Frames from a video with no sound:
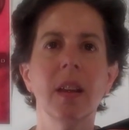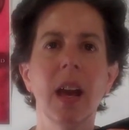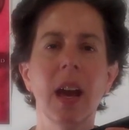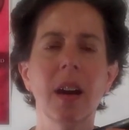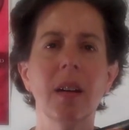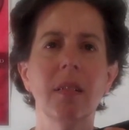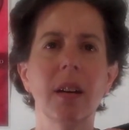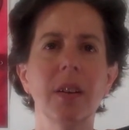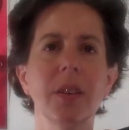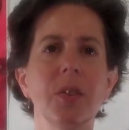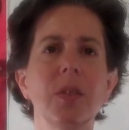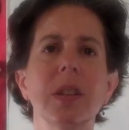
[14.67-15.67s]
How are
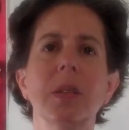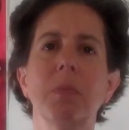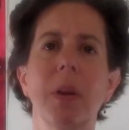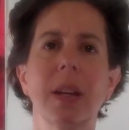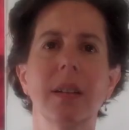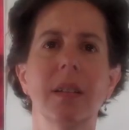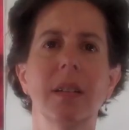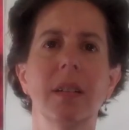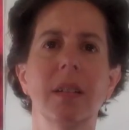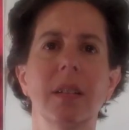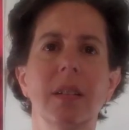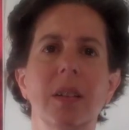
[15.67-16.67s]
you expected
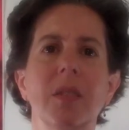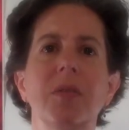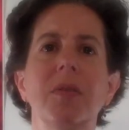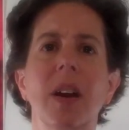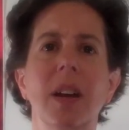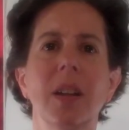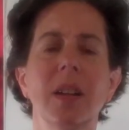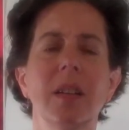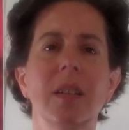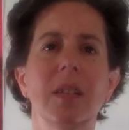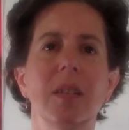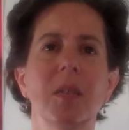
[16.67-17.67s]
to find
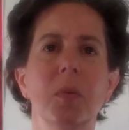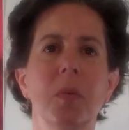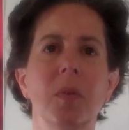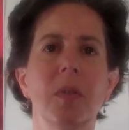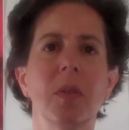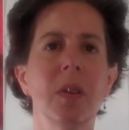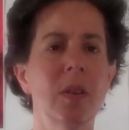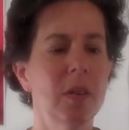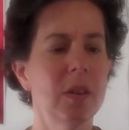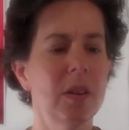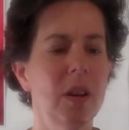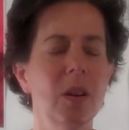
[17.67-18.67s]

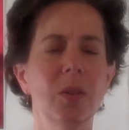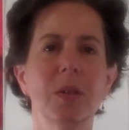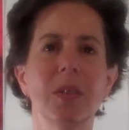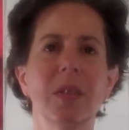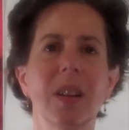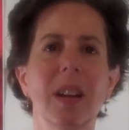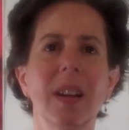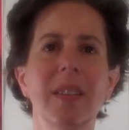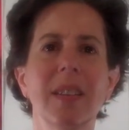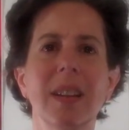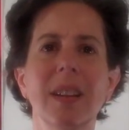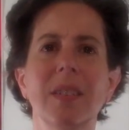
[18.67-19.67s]
the notes
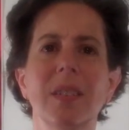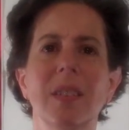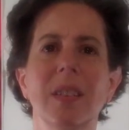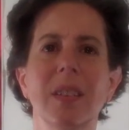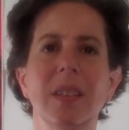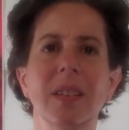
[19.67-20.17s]
on this?